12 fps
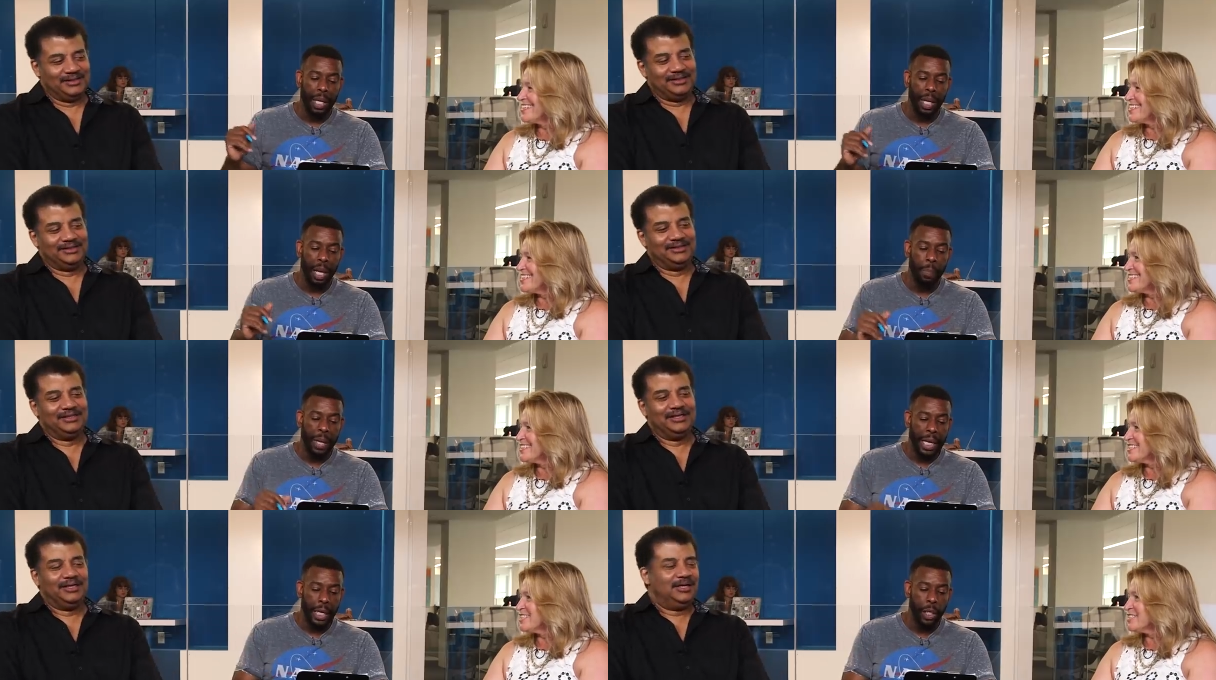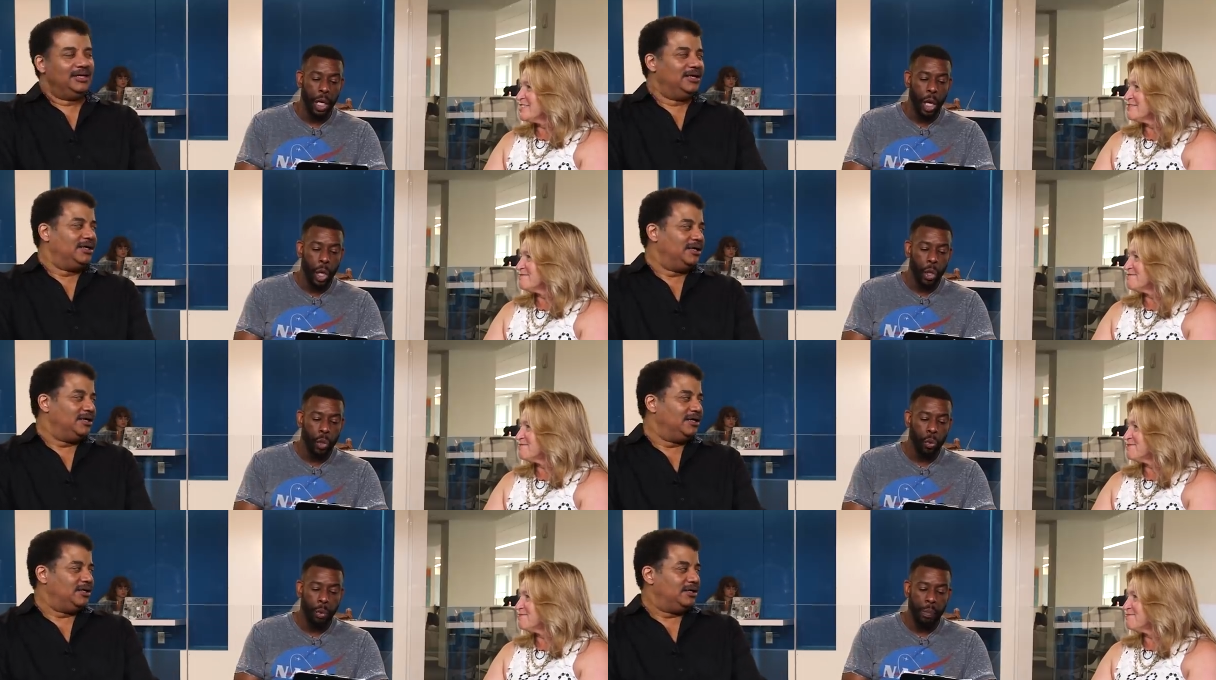Speaker 1: Club in
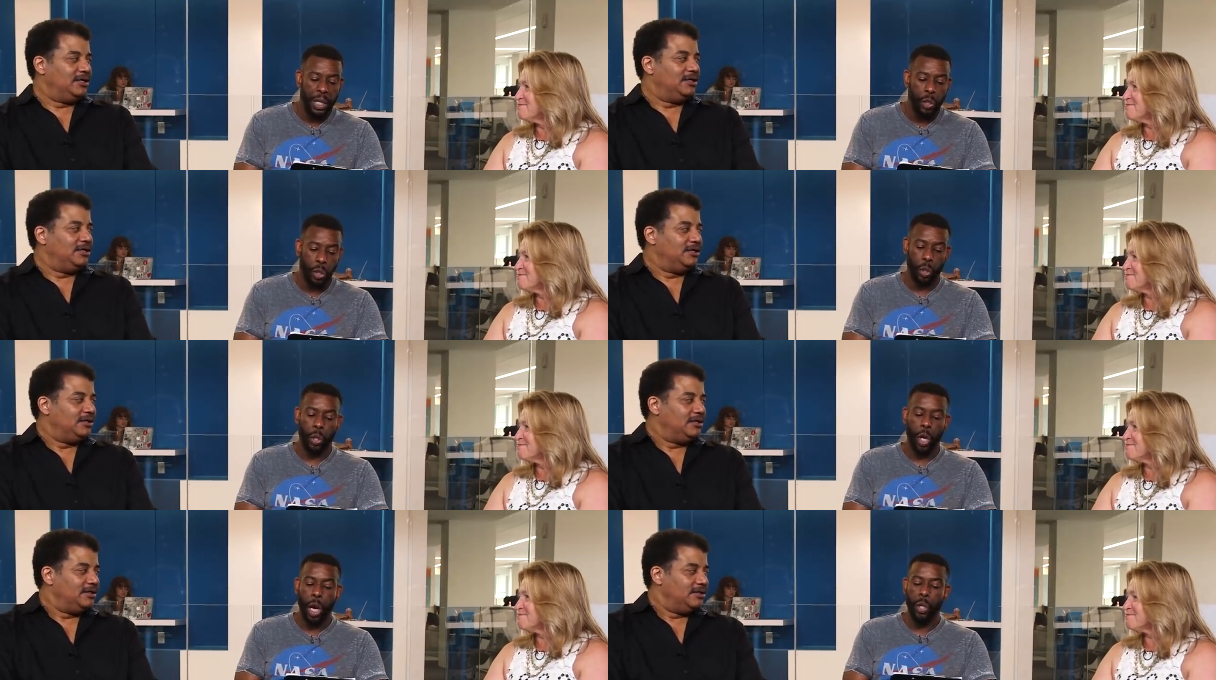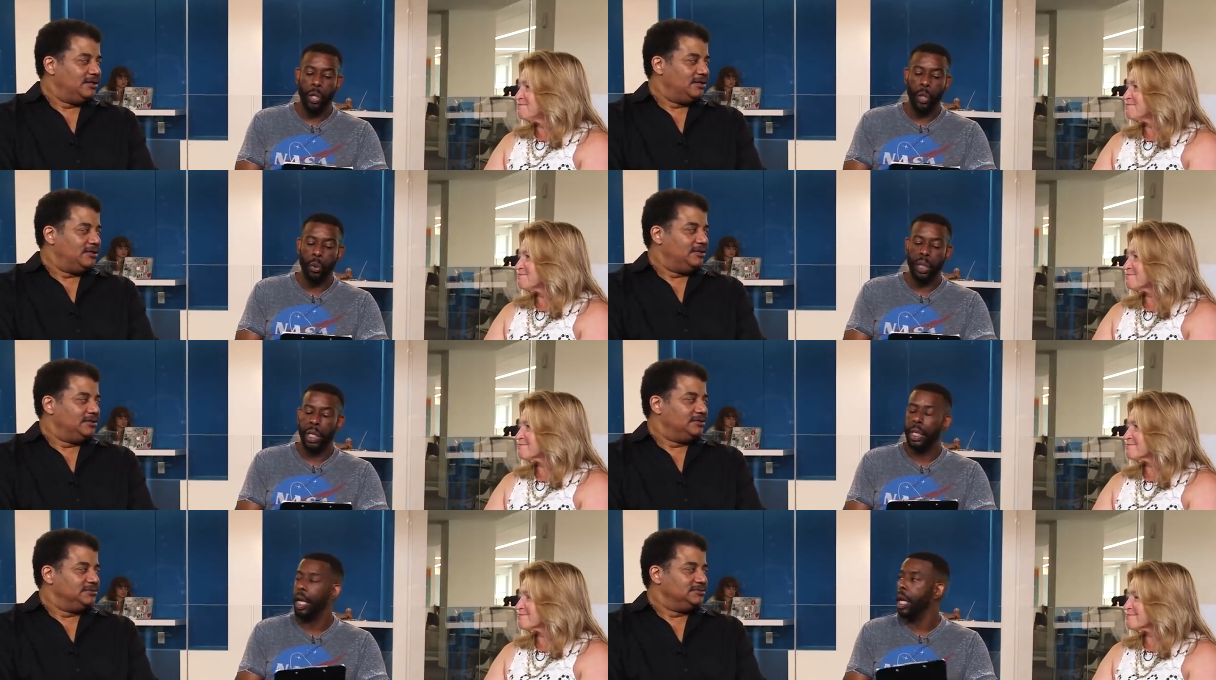Struminster,
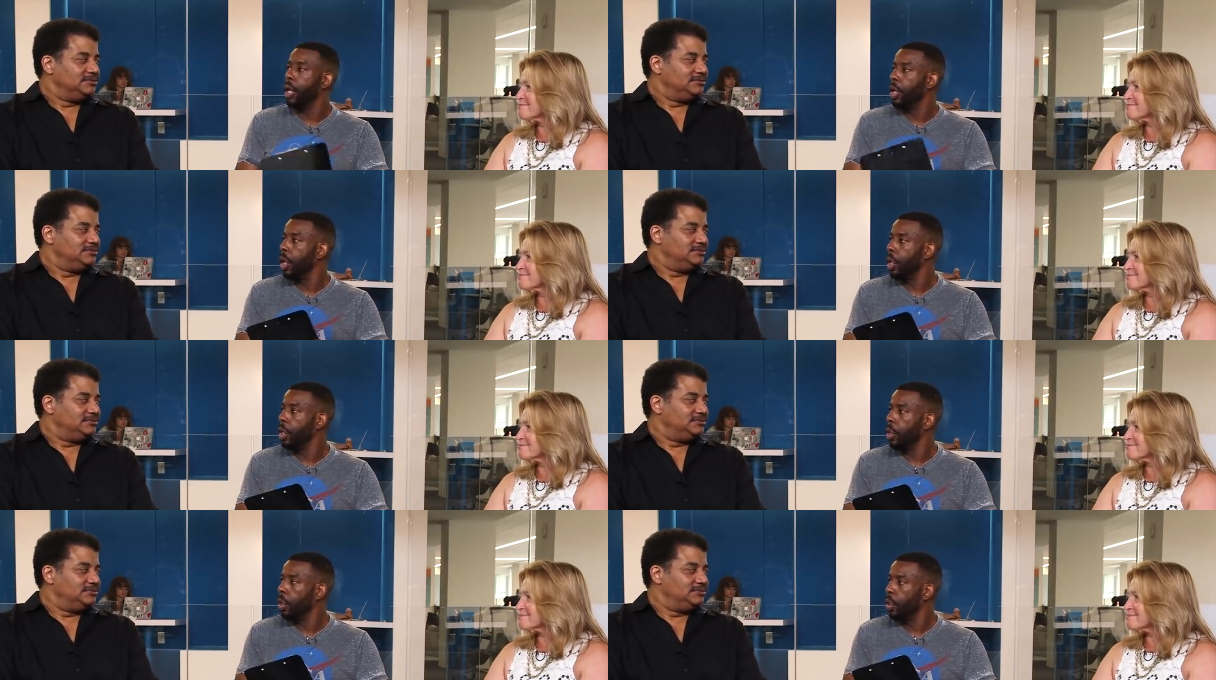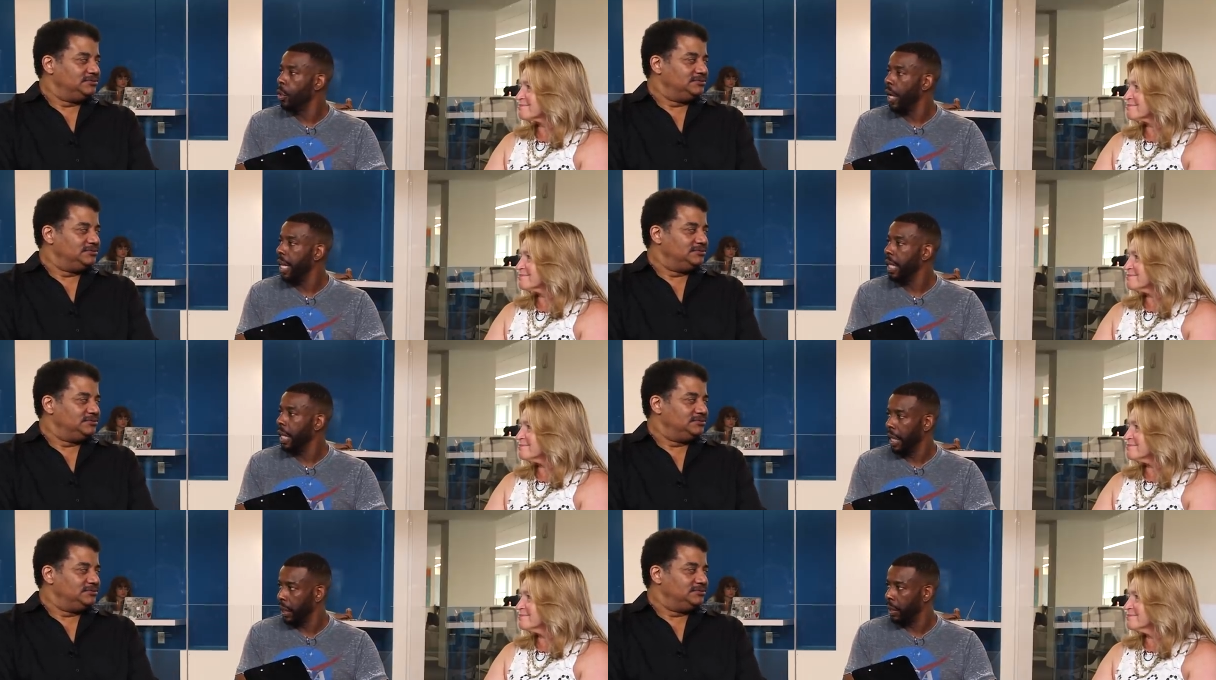Newton,
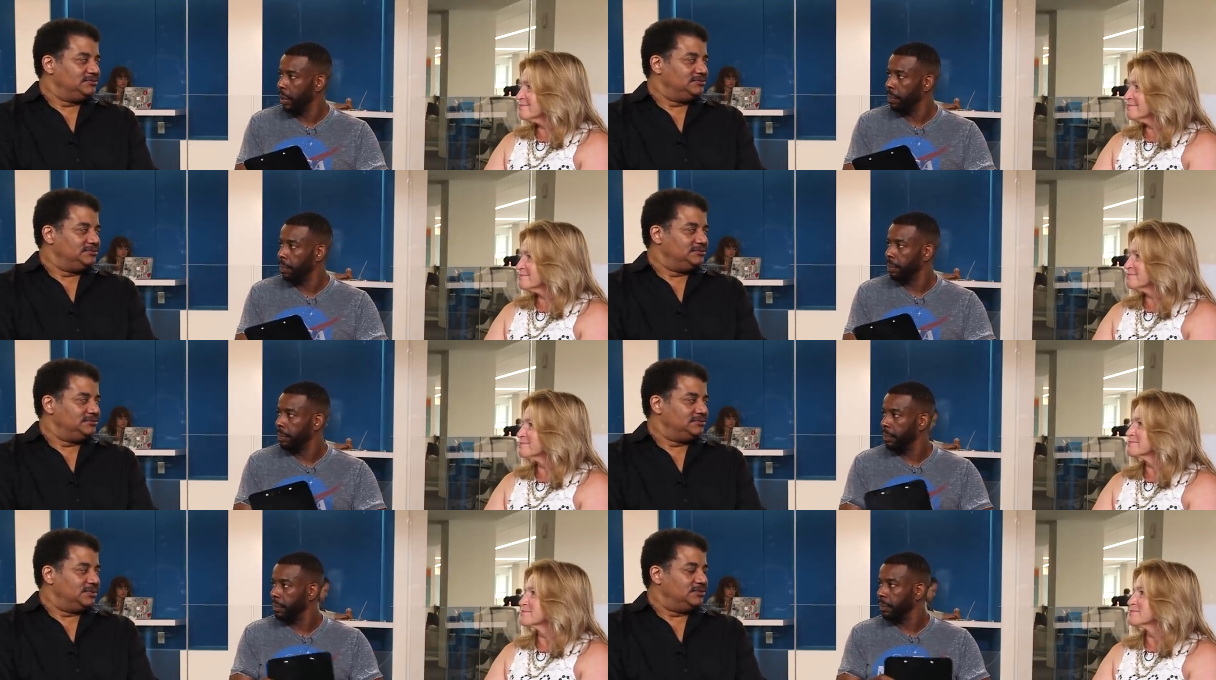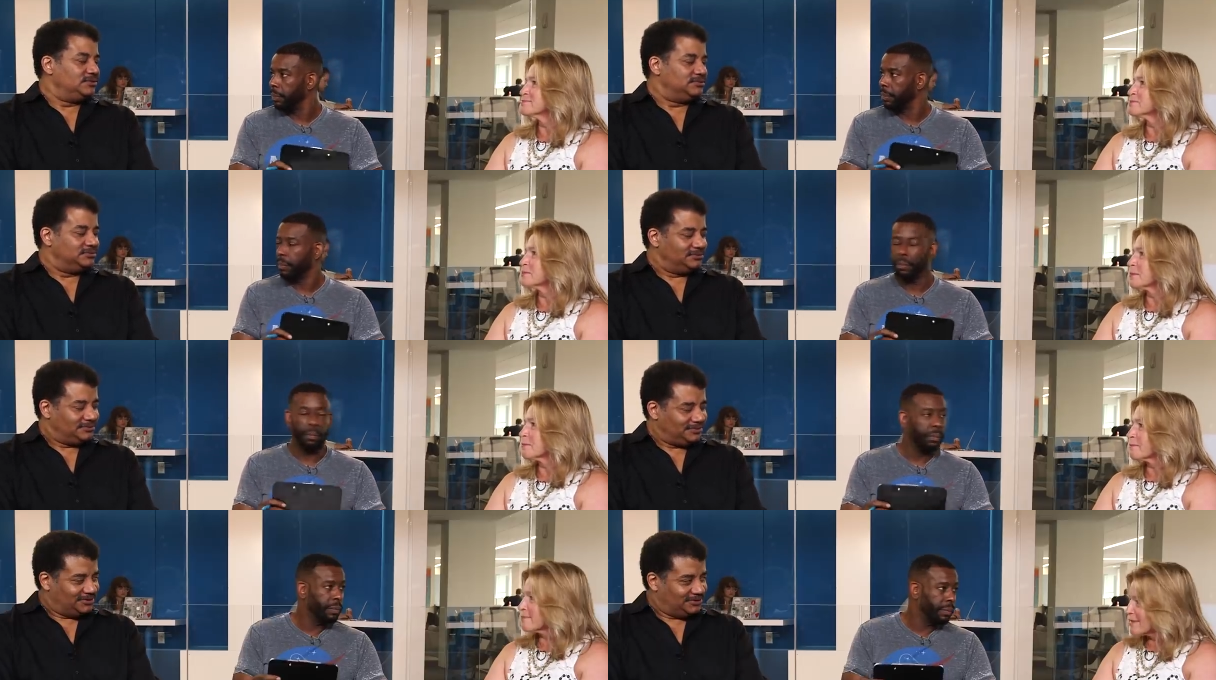United Kingdom. Ooh.
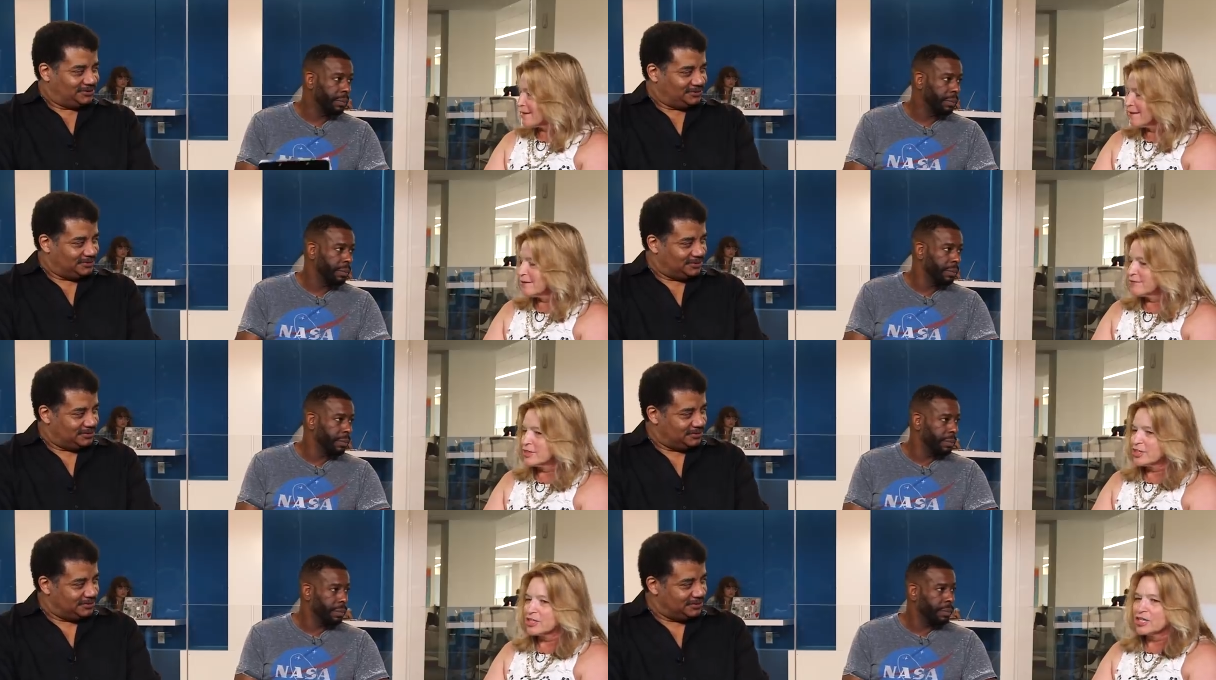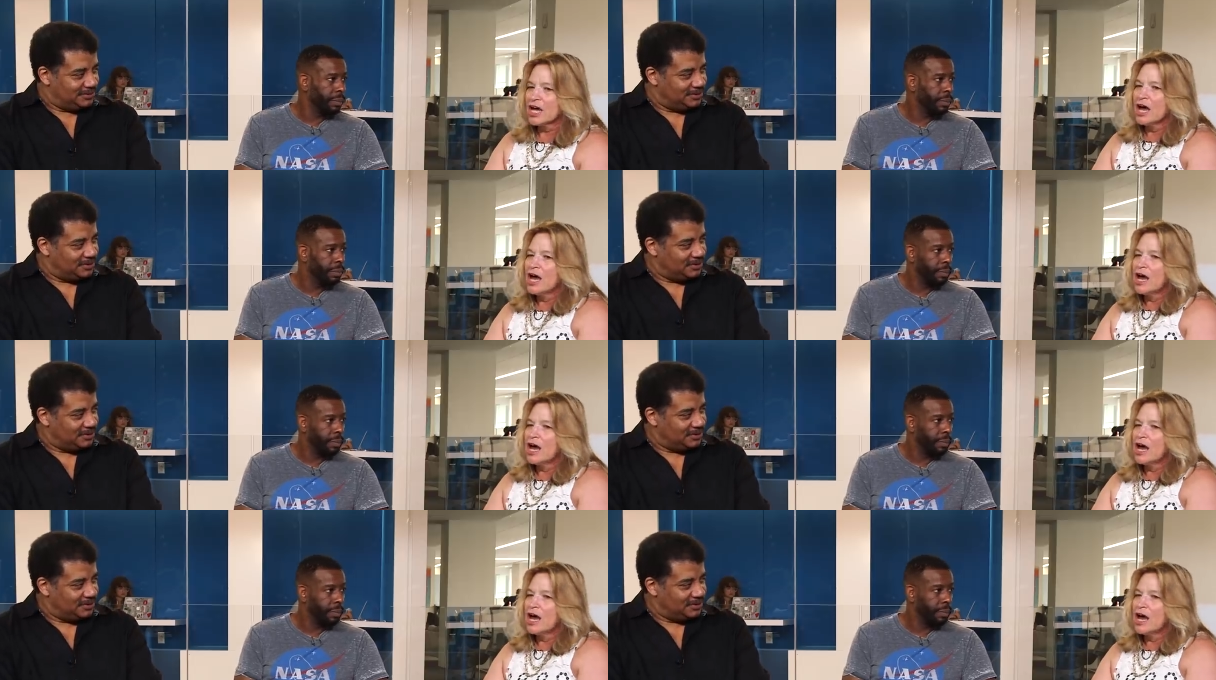Very good.